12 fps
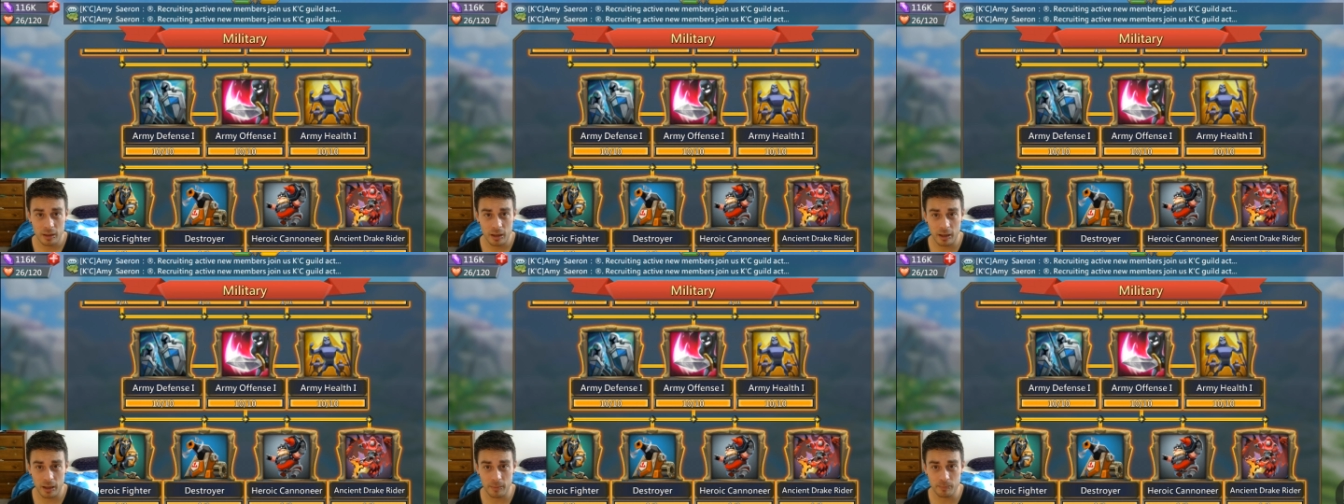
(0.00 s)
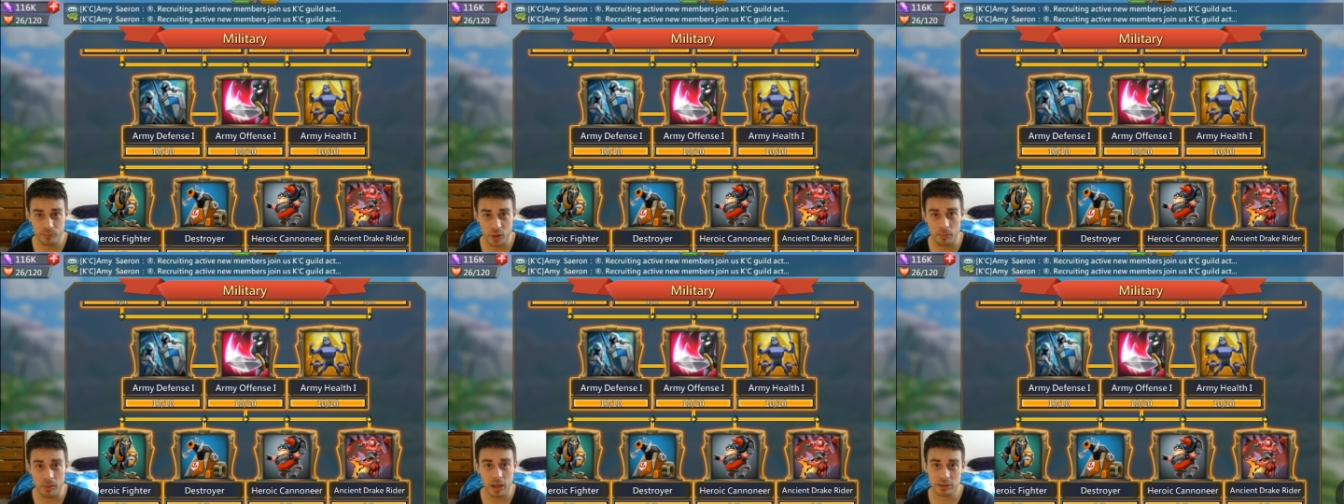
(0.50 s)

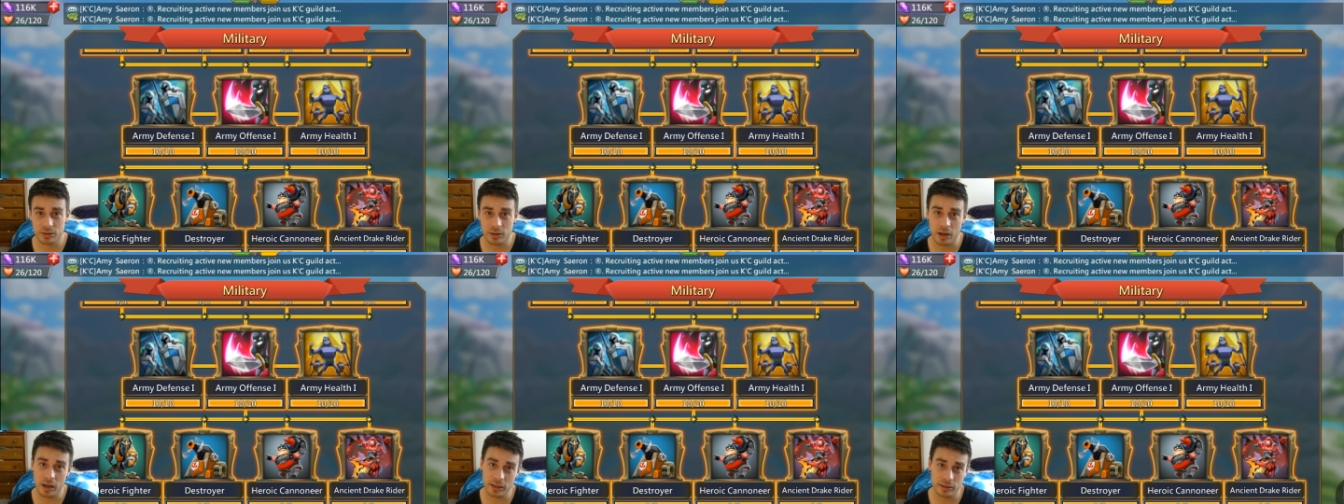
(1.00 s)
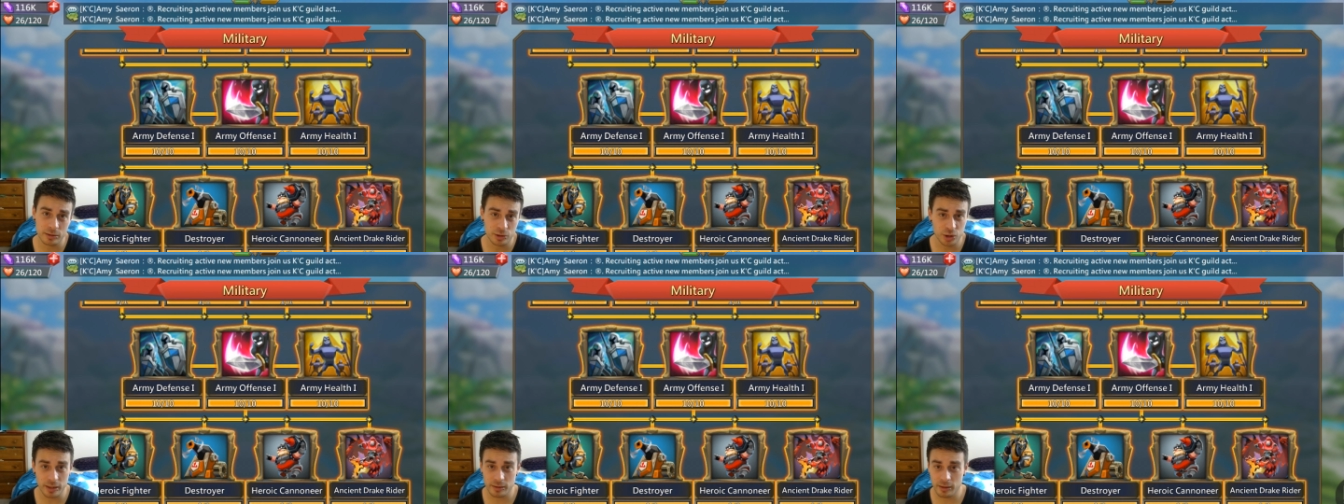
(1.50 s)
hunting
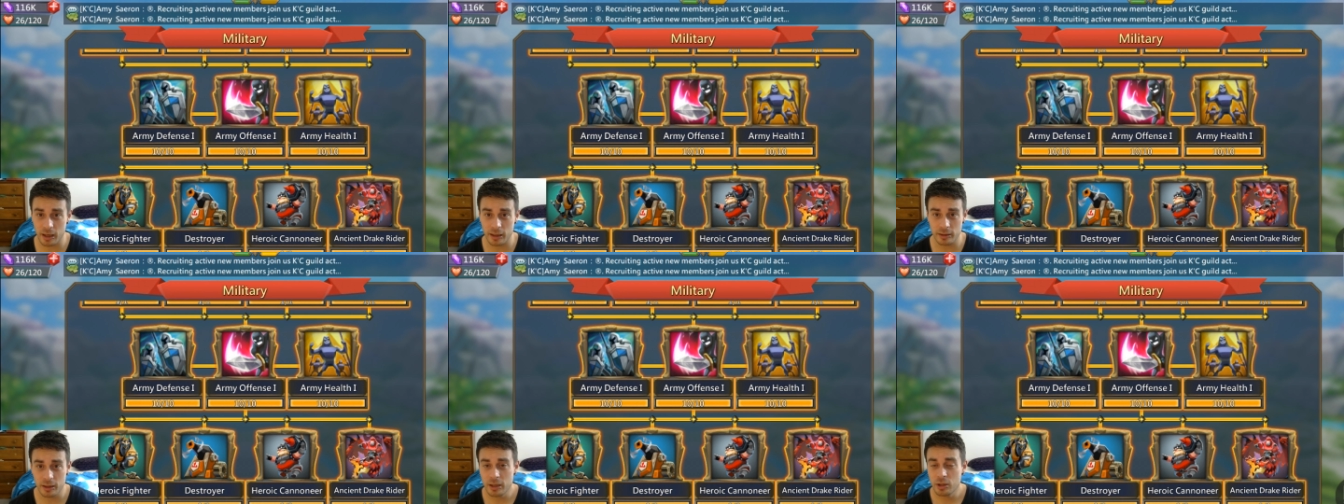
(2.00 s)
shit done,